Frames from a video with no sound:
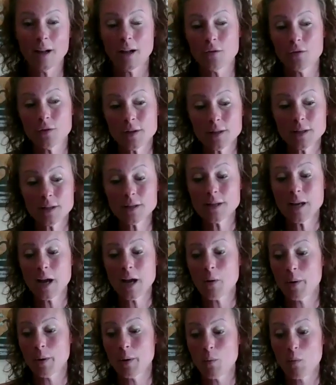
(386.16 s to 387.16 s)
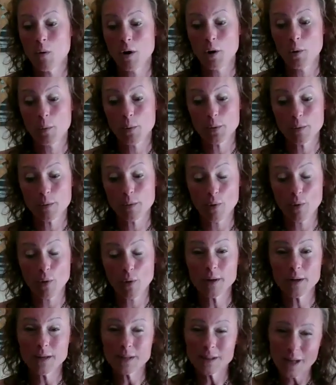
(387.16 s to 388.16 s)
And this is how I work with the
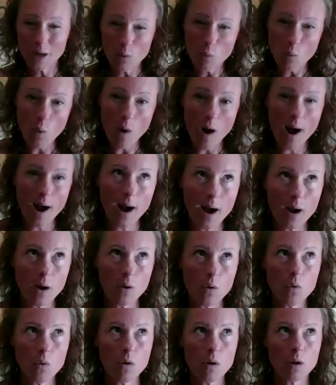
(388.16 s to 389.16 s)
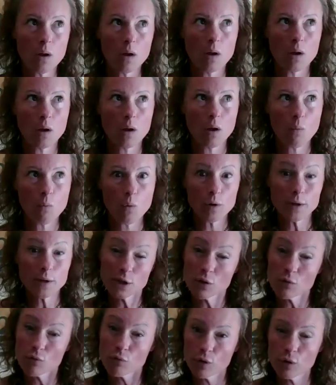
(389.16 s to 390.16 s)
body, is like, how and what is
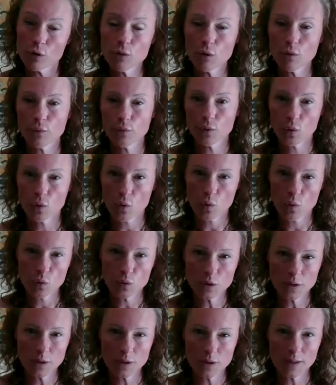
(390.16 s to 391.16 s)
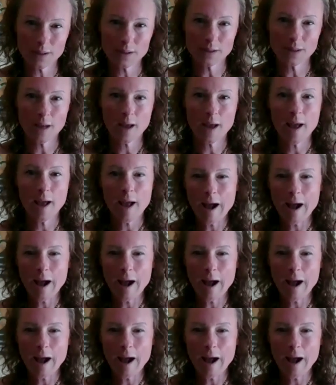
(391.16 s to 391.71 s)
the root of the cause of this?